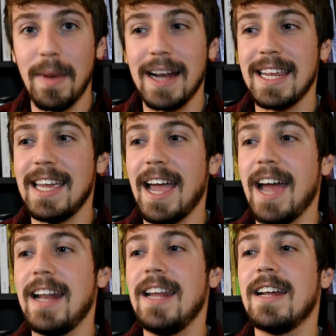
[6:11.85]
but he
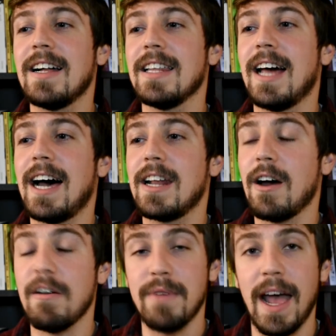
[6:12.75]
added a lot
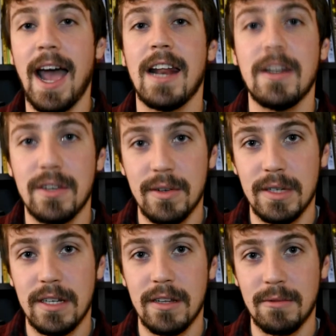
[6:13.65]
of
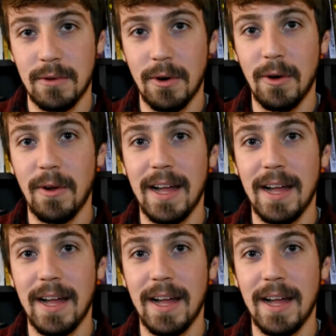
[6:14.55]
attitude to the role